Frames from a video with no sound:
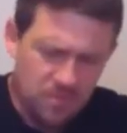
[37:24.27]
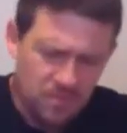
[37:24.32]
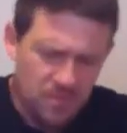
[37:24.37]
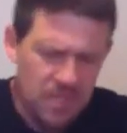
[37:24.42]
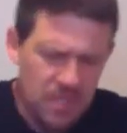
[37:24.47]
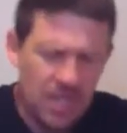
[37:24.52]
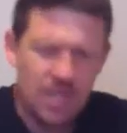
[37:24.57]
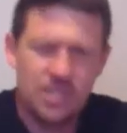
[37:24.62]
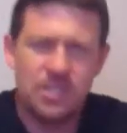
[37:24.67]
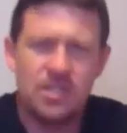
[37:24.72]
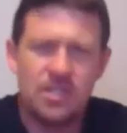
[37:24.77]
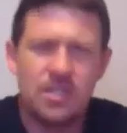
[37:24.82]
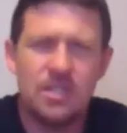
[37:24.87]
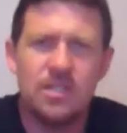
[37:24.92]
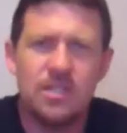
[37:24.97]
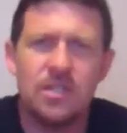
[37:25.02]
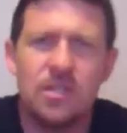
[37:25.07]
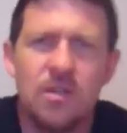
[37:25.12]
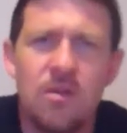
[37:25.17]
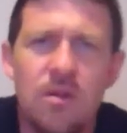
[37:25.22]
that I
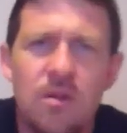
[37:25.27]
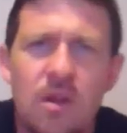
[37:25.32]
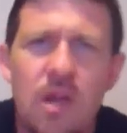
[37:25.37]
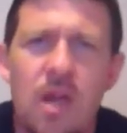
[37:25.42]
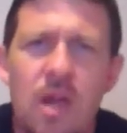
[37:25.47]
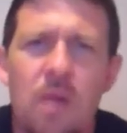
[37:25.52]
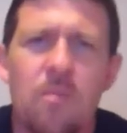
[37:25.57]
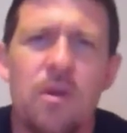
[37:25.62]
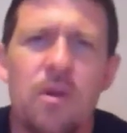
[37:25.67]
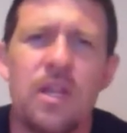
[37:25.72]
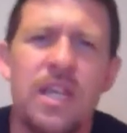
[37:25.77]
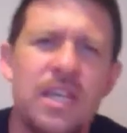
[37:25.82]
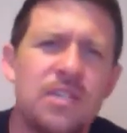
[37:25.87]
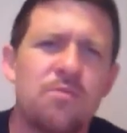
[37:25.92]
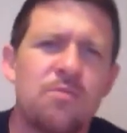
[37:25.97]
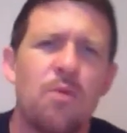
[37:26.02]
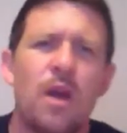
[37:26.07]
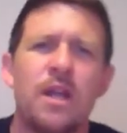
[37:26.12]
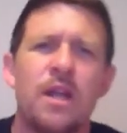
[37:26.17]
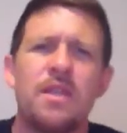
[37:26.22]
shouldn't do, but He's
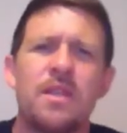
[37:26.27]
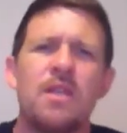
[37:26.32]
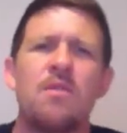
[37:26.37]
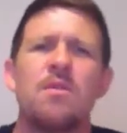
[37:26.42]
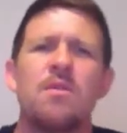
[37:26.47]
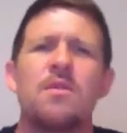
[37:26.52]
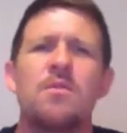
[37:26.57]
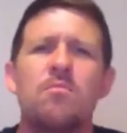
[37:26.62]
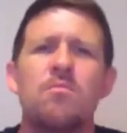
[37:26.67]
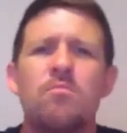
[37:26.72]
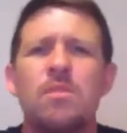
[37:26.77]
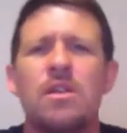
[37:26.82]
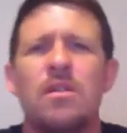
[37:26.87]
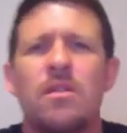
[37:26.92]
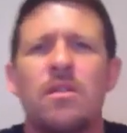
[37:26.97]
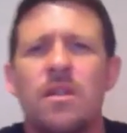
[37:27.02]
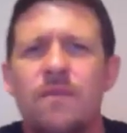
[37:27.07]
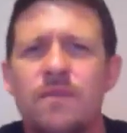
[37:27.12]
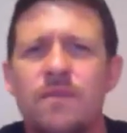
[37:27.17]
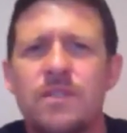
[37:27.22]
right there in the
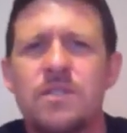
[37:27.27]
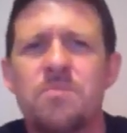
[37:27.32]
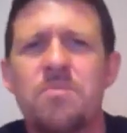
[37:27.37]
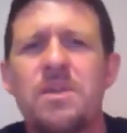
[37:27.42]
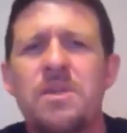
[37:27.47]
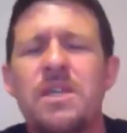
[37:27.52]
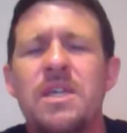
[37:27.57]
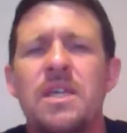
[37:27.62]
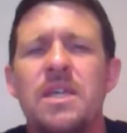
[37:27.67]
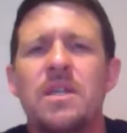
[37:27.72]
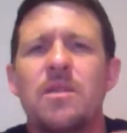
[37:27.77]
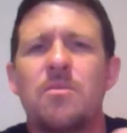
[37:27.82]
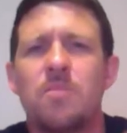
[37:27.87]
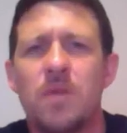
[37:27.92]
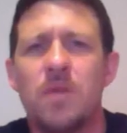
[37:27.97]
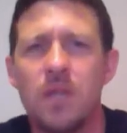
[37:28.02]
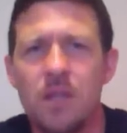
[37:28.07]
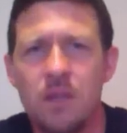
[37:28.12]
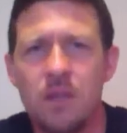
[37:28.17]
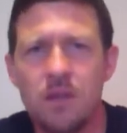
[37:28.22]
middle of it speaking to
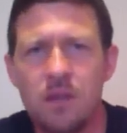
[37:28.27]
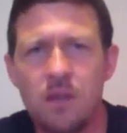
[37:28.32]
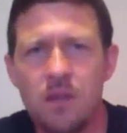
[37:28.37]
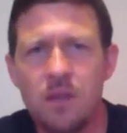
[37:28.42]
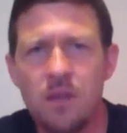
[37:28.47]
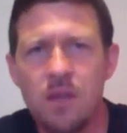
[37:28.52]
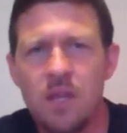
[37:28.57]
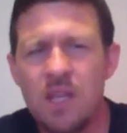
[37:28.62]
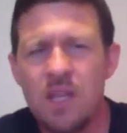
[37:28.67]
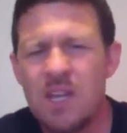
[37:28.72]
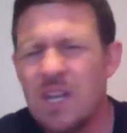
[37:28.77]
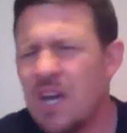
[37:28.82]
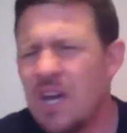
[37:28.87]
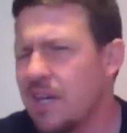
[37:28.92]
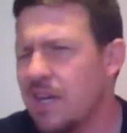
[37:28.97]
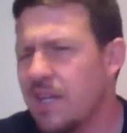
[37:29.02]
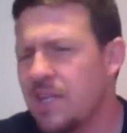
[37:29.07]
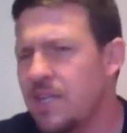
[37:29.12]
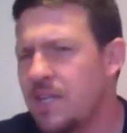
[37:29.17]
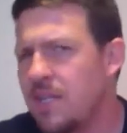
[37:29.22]
me, not
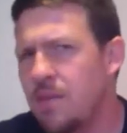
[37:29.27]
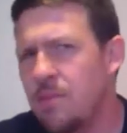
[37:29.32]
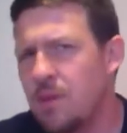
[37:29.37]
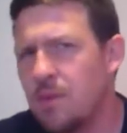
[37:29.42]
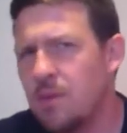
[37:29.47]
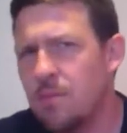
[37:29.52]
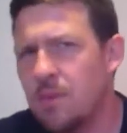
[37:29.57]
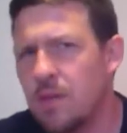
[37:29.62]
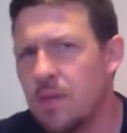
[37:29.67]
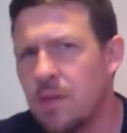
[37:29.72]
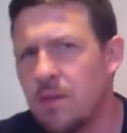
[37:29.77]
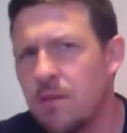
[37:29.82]
condemning me,